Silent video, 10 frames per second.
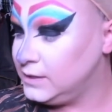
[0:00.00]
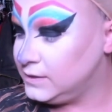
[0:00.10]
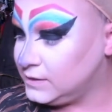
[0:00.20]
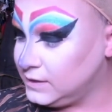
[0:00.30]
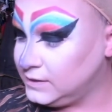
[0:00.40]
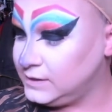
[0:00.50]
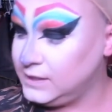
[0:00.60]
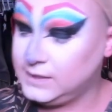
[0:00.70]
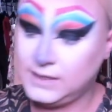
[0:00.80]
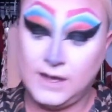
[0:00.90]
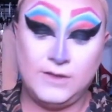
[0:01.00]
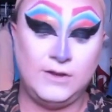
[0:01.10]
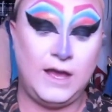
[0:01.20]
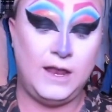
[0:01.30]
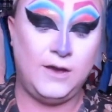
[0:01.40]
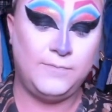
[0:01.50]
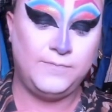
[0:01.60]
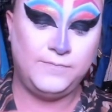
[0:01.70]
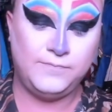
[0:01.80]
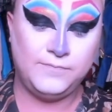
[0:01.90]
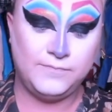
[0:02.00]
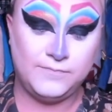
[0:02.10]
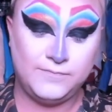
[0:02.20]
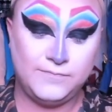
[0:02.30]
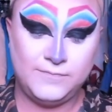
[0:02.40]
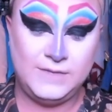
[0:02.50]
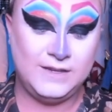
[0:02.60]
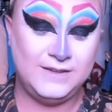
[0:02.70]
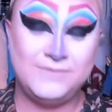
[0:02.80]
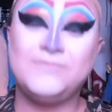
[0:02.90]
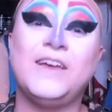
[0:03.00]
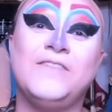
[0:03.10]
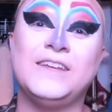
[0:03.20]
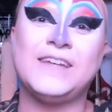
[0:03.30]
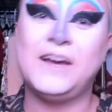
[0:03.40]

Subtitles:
So let's see this other yellow. Evita.